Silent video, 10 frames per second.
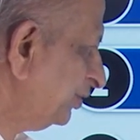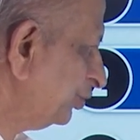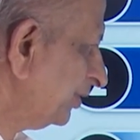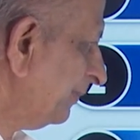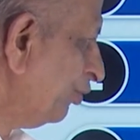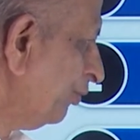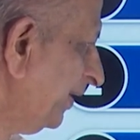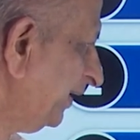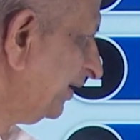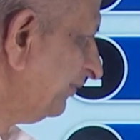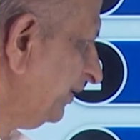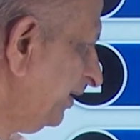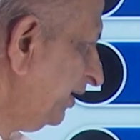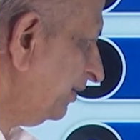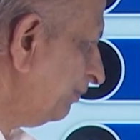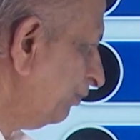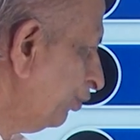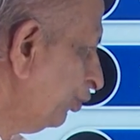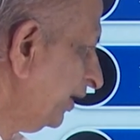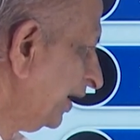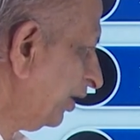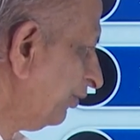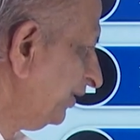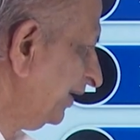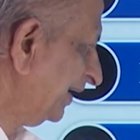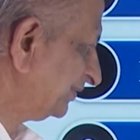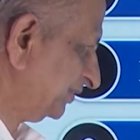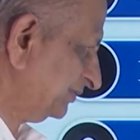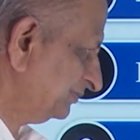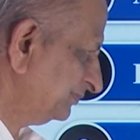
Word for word: due to the movement of the moon around the earth